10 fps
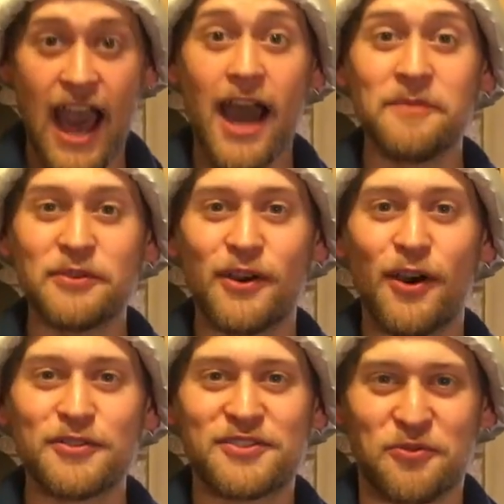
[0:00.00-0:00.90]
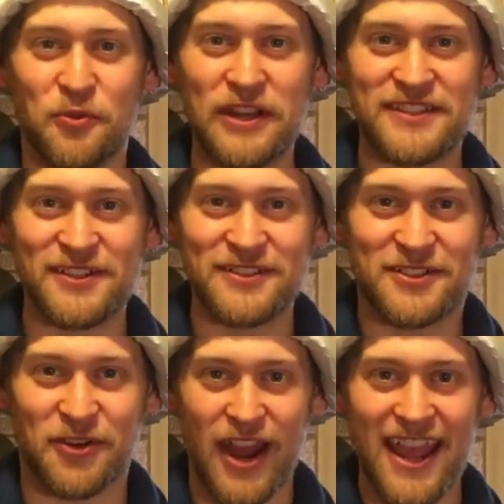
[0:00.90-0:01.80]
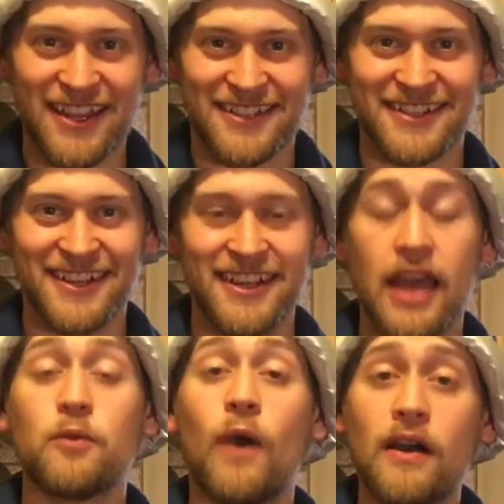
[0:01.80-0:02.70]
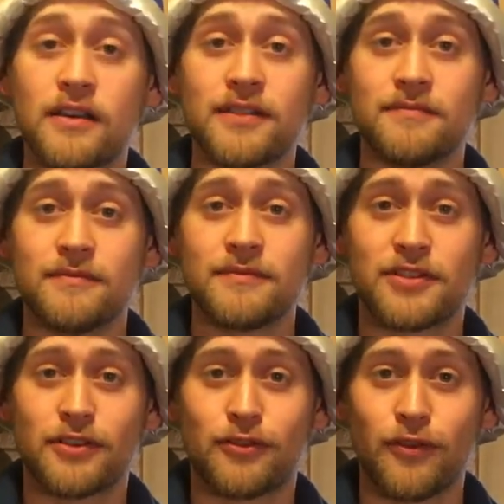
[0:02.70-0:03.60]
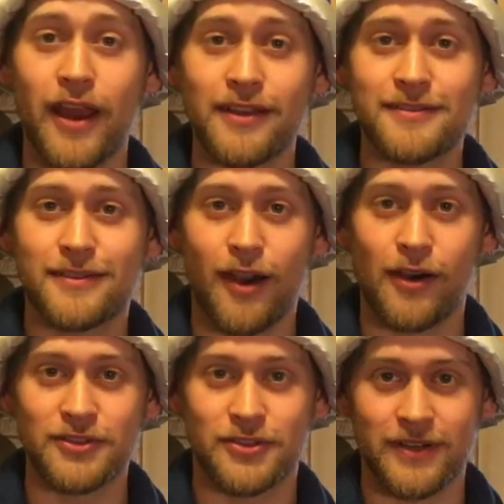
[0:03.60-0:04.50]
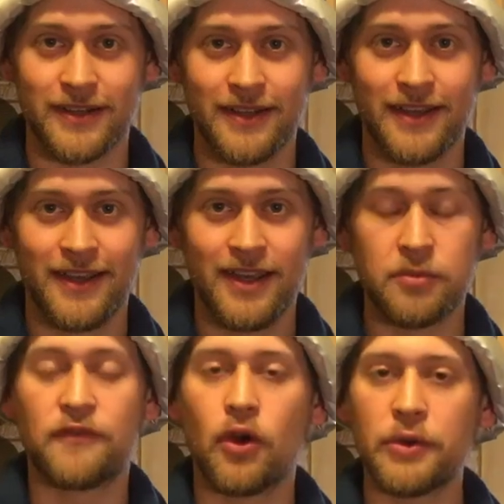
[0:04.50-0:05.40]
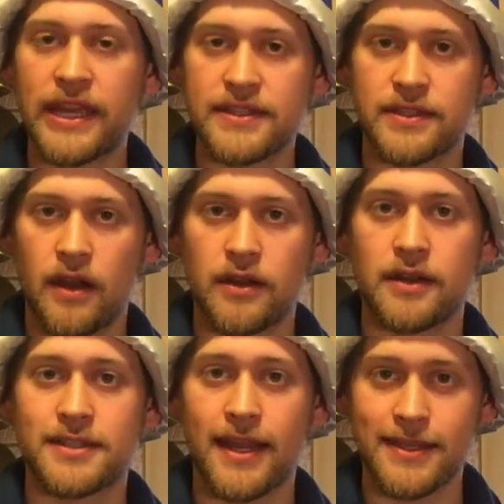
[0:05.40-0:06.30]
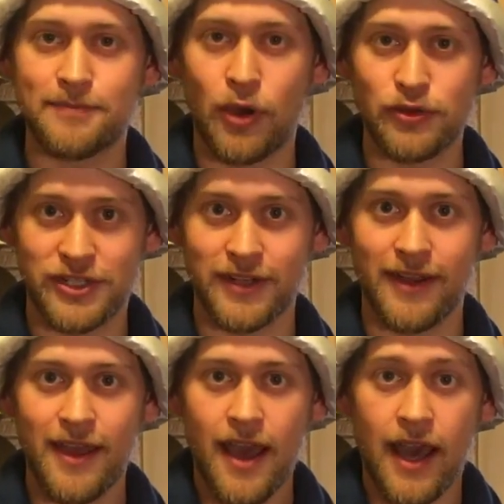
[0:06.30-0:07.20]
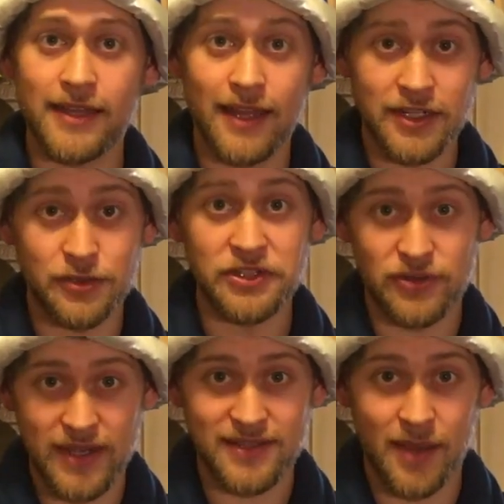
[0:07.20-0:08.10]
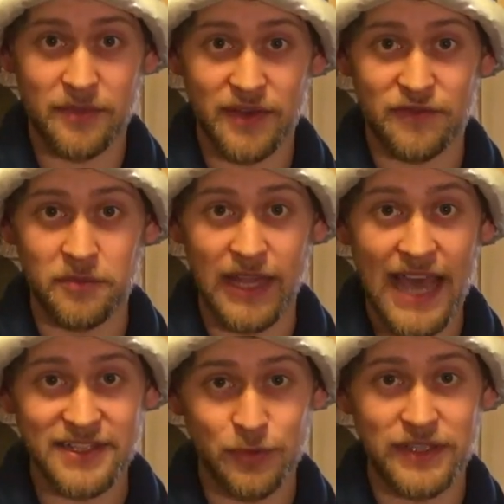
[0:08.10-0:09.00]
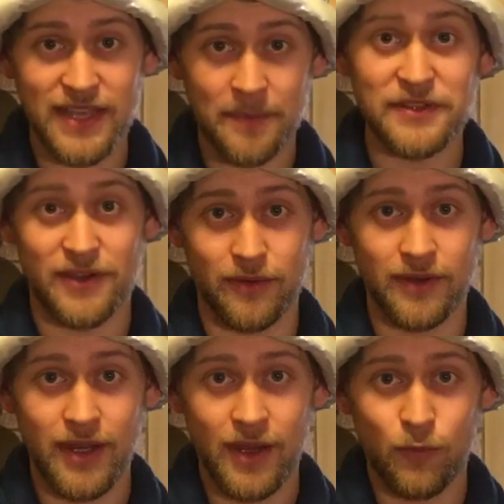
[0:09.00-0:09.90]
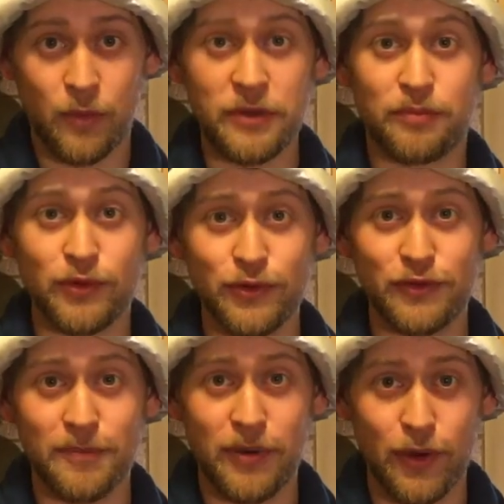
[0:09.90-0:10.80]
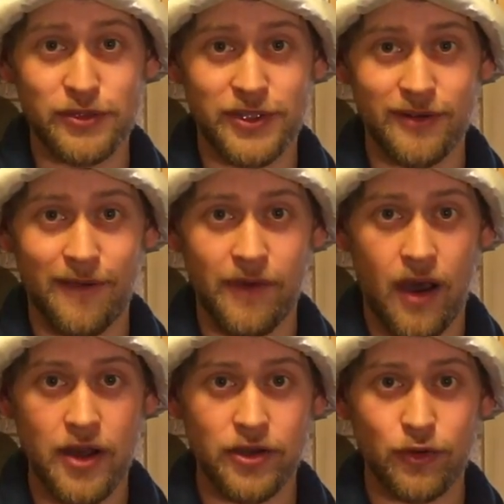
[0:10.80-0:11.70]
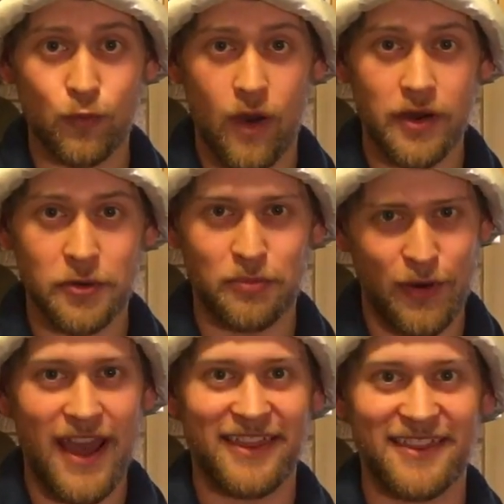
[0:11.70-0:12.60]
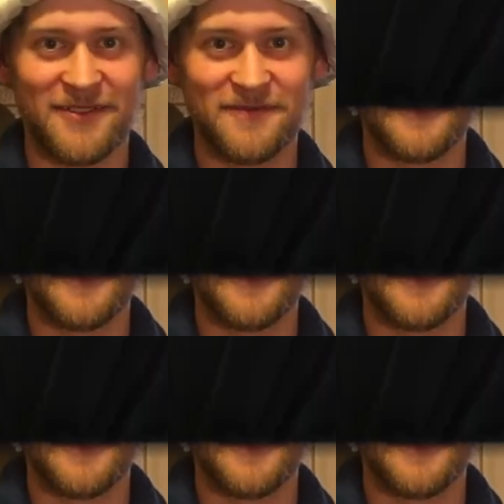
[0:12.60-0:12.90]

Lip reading: I'm your host, Wizard Craig, and welcome to Craig's Cauldron. Before we get started on today's potion, I'd like to address something from last week's episode, when we brewed the potion of underwater breath.